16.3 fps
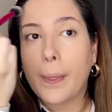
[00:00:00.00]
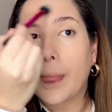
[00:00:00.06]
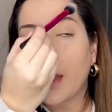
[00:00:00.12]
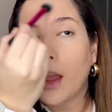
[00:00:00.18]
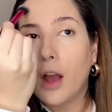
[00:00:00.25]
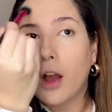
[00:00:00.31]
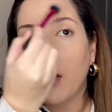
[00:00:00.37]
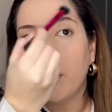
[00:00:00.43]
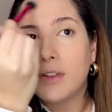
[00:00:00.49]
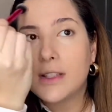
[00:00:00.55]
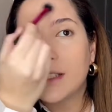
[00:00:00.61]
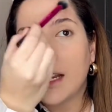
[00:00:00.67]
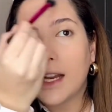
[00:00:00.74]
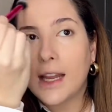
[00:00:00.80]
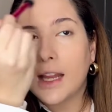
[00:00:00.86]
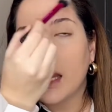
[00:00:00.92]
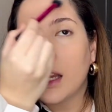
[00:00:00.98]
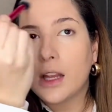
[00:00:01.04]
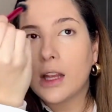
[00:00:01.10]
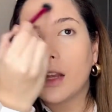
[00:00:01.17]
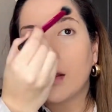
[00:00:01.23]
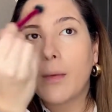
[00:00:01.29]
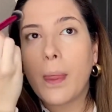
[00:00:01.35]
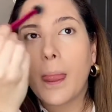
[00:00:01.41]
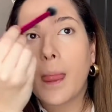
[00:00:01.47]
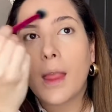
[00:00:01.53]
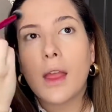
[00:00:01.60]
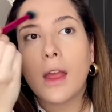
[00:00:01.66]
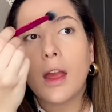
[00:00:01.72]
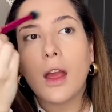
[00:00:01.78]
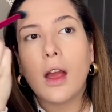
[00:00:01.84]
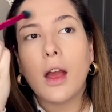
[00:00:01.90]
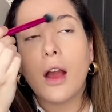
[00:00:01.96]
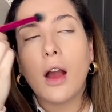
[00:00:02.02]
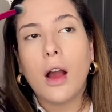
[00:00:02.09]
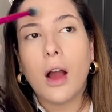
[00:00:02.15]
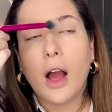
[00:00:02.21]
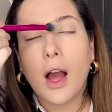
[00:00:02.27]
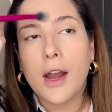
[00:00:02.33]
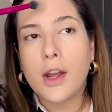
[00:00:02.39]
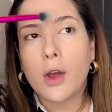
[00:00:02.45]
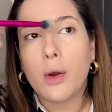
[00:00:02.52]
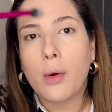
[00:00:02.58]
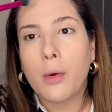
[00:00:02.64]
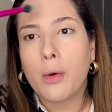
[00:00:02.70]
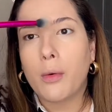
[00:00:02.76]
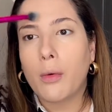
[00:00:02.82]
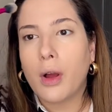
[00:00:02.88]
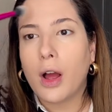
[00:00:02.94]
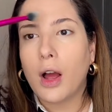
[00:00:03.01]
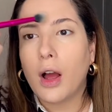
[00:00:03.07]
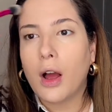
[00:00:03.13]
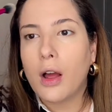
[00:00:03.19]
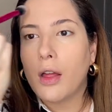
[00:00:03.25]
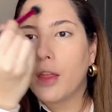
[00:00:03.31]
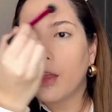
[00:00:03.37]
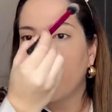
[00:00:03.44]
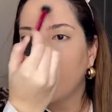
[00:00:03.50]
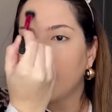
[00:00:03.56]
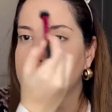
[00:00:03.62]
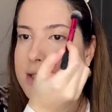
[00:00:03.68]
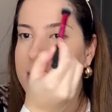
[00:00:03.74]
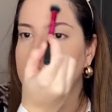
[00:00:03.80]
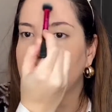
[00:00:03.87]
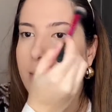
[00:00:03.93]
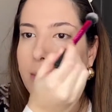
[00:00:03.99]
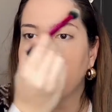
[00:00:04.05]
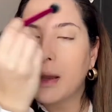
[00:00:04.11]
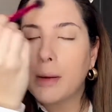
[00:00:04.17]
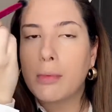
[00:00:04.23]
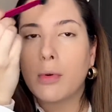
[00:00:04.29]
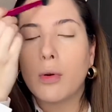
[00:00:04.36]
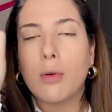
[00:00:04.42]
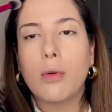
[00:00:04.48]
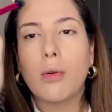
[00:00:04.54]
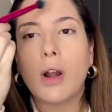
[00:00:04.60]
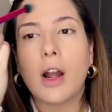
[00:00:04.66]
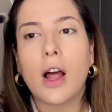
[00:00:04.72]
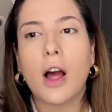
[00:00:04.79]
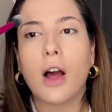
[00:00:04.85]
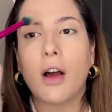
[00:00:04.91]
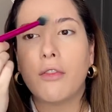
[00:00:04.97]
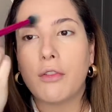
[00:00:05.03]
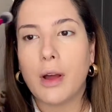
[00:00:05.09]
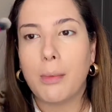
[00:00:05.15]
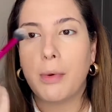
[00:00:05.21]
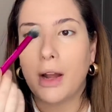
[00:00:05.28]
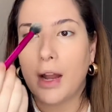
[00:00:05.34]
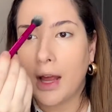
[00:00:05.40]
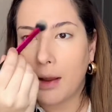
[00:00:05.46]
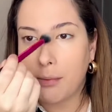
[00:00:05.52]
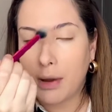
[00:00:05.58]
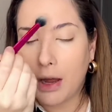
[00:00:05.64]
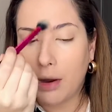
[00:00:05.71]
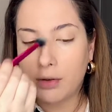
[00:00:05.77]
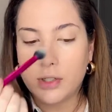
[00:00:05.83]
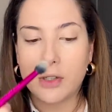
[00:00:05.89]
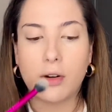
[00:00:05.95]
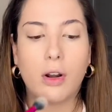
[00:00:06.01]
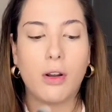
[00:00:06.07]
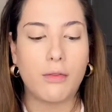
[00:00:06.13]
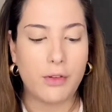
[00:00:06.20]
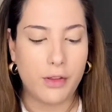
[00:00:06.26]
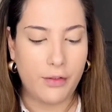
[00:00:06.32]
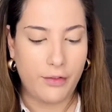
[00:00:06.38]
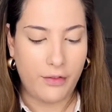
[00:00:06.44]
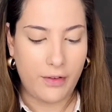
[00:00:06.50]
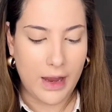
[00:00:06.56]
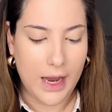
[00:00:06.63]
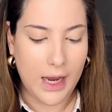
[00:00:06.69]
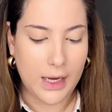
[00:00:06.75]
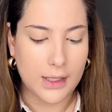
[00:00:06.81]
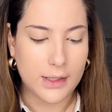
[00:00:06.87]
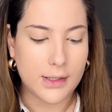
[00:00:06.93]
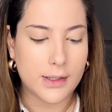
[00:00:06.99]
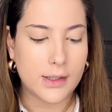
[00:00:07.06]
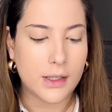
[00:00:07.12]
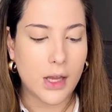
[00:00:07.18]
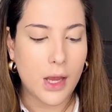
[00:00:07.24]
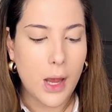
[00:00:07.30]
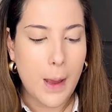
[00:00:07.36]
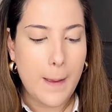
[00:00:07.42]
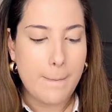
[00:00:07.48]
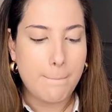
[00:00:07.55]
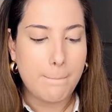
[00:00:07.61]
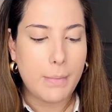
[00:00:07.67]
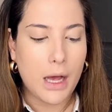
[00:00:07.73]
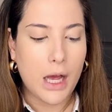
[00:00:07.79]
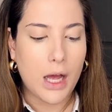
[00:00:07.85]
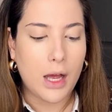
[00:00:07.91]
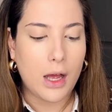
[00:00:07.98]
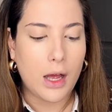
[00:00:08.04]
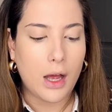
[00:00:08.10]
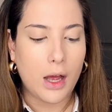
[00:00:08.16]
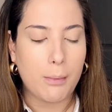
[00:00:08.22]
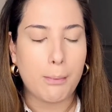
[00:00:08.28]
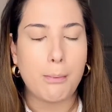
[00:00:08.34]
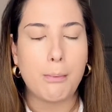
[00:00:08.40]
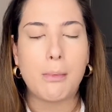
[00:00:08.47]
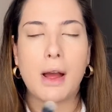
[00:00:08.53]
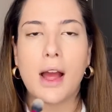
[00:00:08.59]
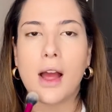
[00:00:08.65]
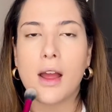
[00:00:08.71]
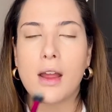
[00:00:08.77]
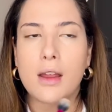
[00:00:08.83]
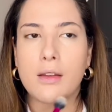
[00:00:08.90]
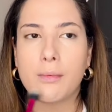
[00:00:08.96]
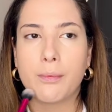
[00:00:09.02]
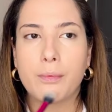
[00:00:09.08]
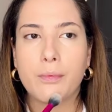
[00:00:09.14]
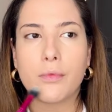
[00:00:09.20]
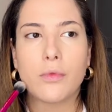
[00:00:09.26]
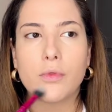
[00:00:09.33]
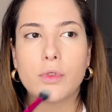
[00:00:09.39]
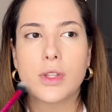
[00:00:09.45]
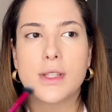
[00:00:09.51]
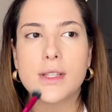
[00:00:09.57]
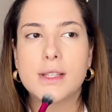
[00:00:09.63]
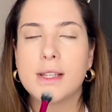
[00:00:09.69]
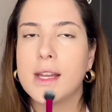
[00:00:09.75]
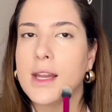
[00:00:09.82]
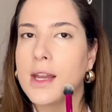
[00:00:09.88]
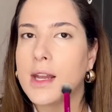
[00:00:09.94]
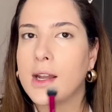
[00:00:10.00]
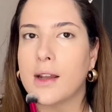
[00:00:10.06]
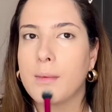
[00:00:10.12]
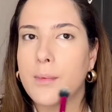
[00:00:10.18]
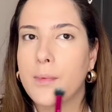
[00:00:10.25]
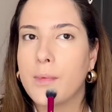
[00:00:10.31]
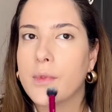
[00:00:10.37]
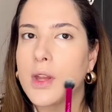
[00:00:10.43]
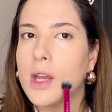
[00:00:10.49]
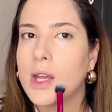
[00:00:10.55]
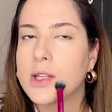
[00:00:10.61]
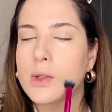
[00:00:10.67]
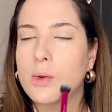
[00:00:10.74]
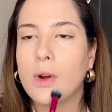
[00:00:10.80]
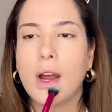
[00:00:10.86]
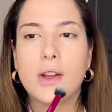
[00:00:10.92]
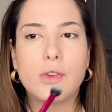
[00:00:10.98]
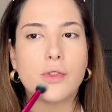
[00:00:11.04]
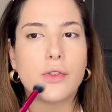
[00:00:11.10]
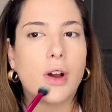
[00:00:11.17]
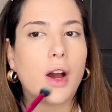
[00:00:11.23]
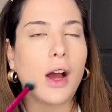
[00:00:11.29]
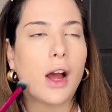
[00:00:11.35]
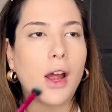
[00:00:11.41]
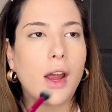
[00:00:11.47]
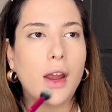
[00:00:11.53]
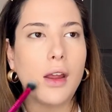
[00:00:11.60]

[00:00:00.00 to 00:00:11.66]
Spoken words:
Obviously I know there's people who love applying powder all over the face, but my skin is quite dry,